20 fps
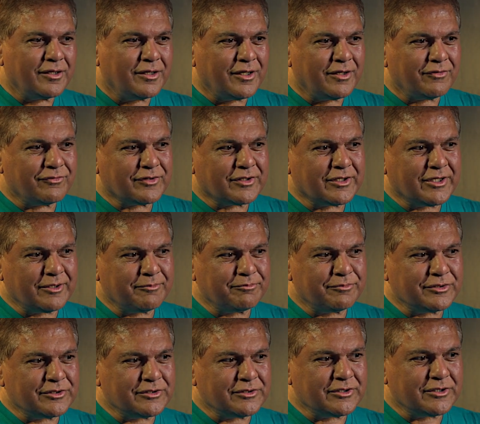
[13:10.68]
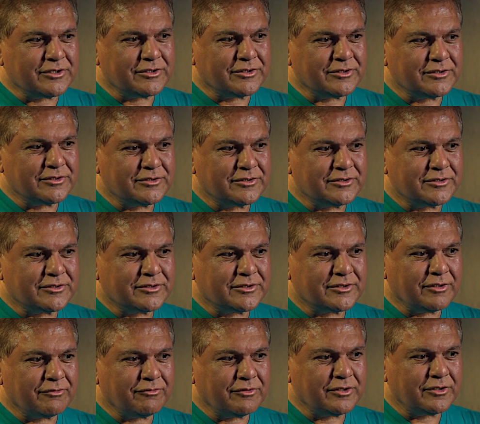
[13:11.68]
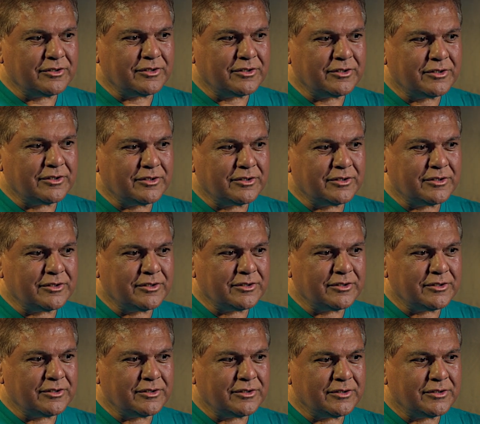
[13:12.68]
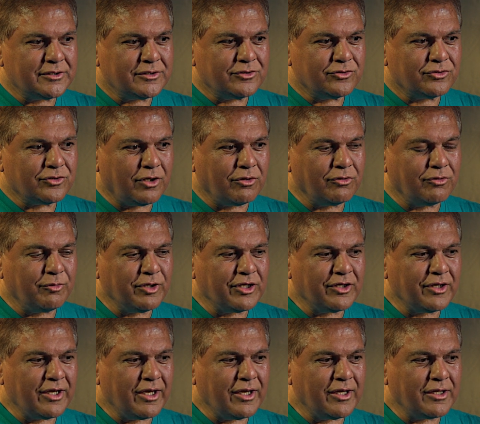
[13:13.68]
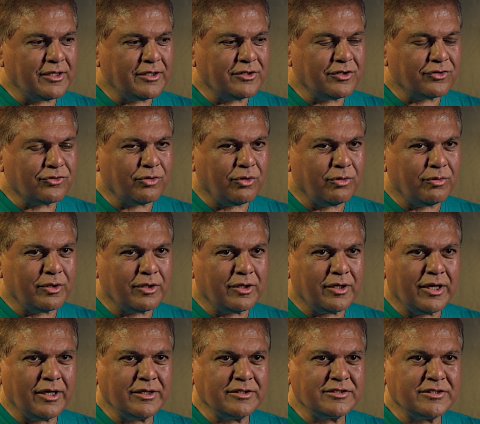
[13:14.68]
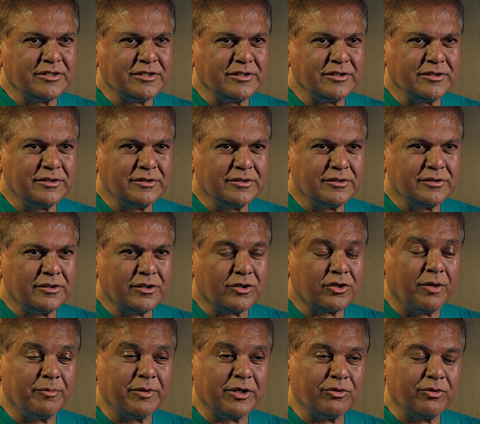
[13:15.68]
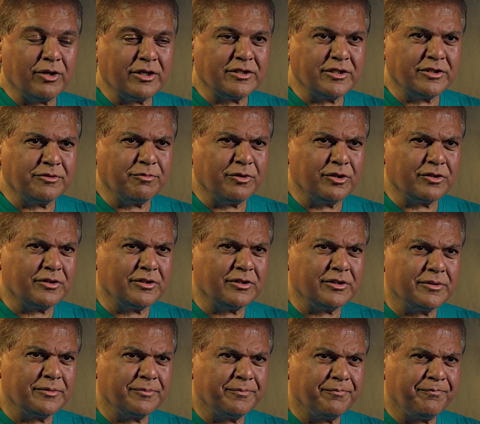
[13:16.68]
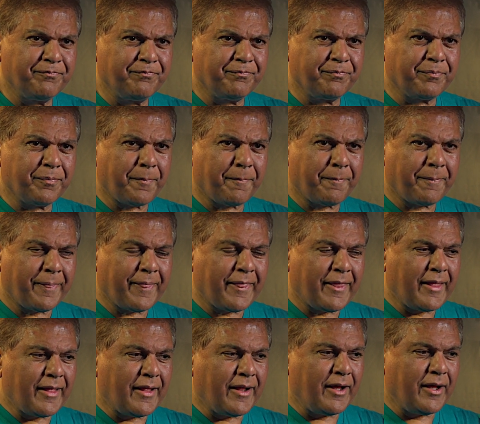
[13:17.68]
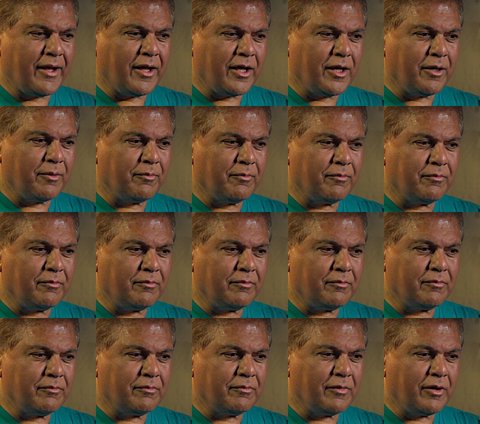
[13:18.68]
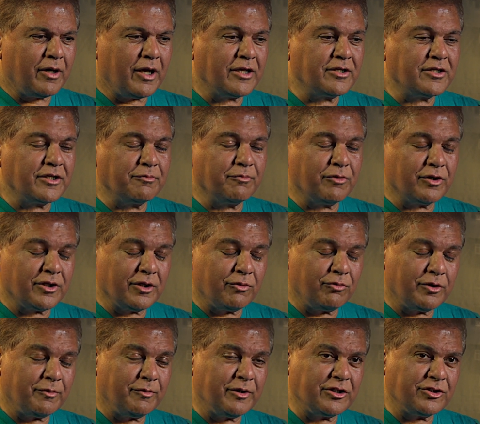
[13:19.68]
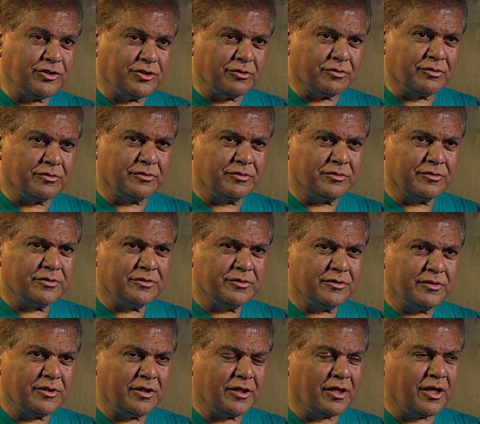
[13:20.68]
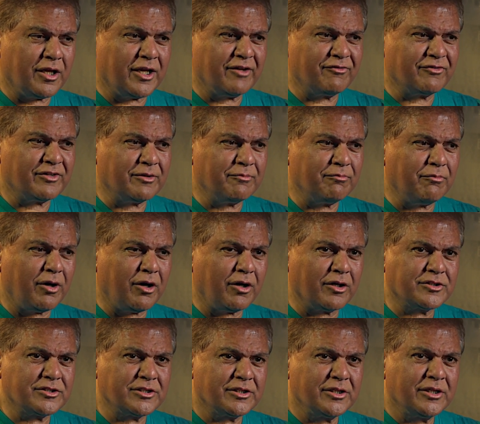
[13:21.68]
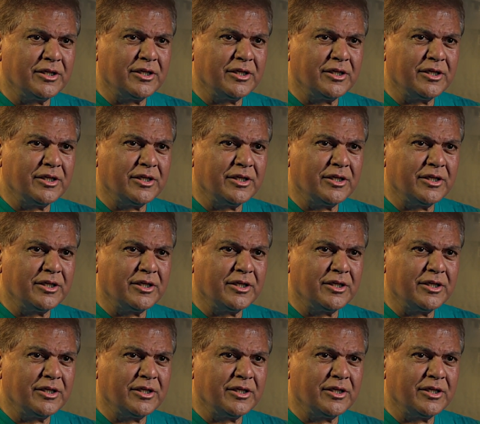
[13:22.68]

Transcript: left camp in 1970, so I would be just over 18, coming to 18th birthday. 18th birthday would have been June, and I left in March.